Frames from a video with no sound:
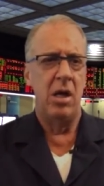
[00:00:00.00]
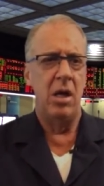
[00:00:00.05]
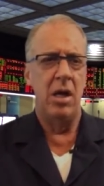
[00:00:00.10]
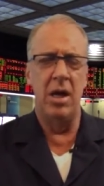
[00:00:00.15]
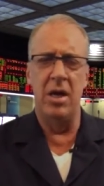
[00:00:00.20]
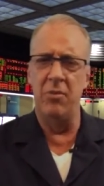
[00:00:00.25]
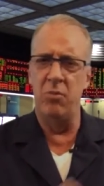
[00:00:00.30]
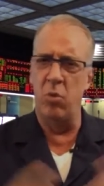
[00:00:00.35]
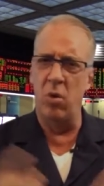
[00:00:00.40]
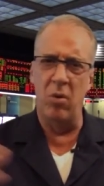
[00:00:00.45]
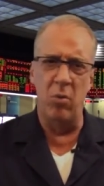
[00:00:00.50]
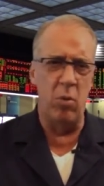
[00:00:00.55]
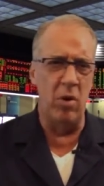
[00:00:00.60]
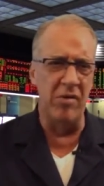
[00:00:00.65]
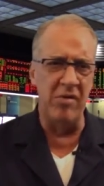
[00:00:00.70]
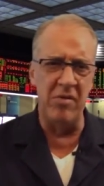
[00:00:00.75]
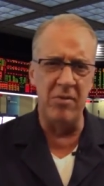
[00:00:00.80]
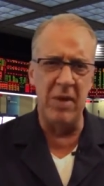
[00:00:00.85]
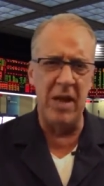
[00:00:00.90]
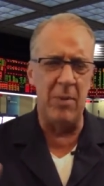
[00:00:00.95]
It
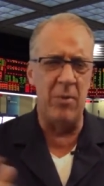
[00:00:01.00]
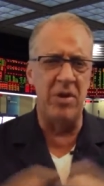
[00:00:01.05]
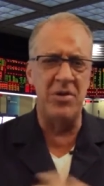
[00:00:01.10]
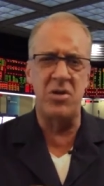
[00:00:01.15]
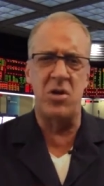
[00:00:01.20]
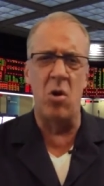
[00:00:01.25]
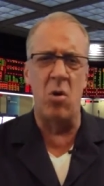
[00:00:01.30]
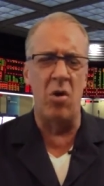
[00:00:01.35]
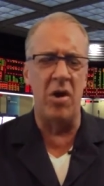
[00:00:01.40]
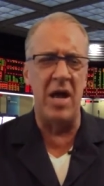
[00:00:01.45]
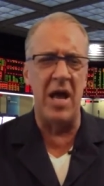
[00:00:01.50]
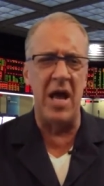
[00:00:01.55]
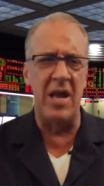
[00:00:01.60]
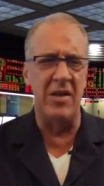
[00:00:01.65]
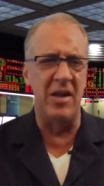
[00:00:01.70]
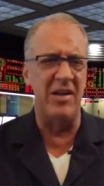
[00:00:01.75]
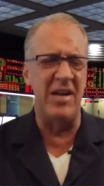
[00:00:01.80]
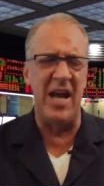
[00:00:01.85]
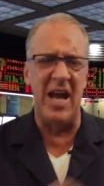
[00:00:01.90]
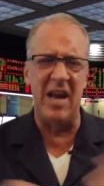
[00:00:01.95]
wasn't that much going on. The
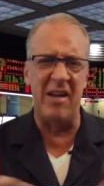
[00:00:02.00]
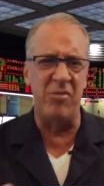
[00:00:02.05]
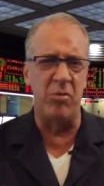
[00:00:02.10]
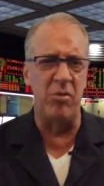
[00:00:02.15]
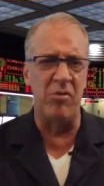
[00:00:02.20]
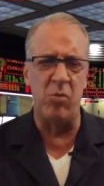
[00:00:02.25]
DAX was